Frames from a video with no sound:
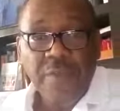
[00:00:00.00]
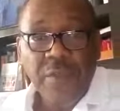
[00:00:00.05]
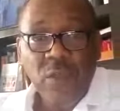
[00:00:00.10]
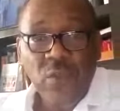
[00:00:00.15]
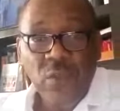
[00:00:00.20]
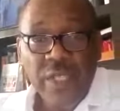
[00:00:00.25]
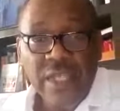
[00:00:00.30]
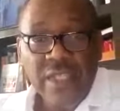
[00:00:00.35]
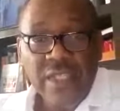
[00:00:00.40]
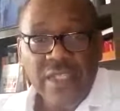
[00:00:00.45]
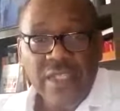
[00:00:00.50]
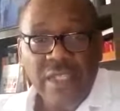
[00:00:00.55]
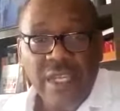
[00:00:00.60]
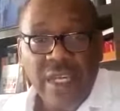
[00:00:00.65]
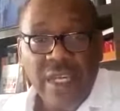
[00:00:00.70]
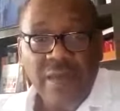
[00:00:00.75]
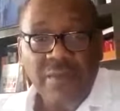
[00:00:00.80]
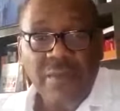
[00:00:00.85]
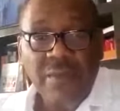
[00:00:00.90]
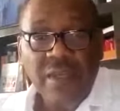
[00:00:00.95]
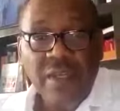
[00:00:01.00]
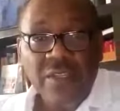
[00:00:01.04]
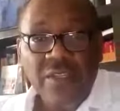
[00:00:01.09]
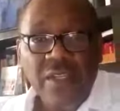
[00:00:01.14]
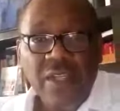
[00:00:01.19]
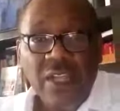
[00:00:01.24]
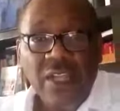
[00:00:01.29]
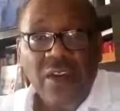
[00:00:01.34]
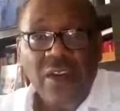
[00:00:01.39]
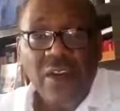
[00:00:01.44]
winter time.
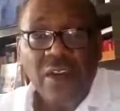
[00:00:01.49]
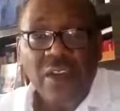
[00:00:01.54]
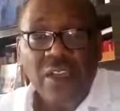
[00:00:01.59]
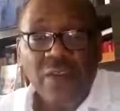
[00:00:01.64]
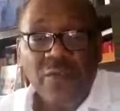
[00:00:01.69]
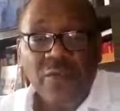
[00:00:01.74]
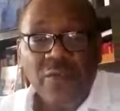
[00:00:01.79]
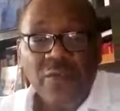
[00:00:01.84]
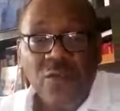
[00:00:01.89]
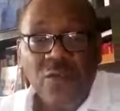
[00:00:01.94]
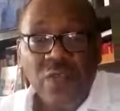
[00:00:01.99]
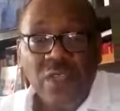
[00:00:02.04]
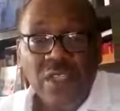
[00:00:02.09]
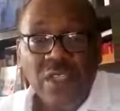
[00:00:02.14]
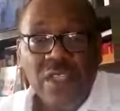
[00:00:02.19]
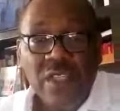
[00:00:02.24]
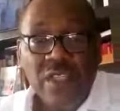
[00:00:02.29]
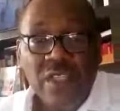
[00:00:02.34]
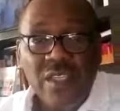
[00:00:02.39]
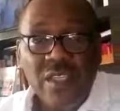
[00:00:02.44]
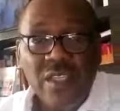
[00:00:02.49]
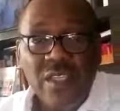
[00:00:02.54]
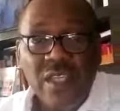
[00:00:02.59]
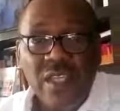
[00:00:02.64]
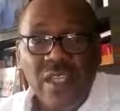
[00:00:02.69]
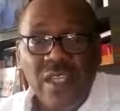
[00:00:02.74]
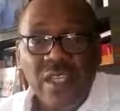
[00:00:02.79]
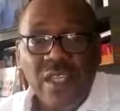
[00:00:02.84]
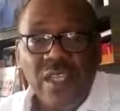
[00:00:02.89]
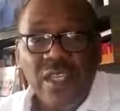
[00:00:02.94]
So they call it the flu season.
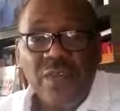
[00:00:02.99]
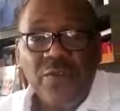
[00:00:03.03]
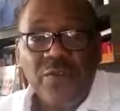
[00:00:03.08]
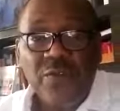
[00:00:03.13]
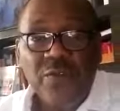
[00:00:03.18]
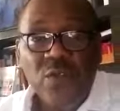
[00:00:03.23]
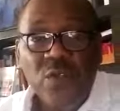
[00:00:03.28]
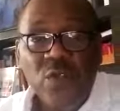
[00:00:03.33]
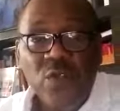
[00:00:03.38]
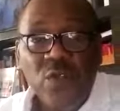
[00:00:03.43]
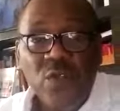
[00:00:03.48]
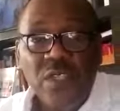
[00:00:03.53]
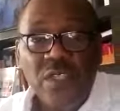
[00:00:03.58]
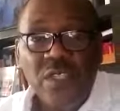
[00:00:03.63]
The flu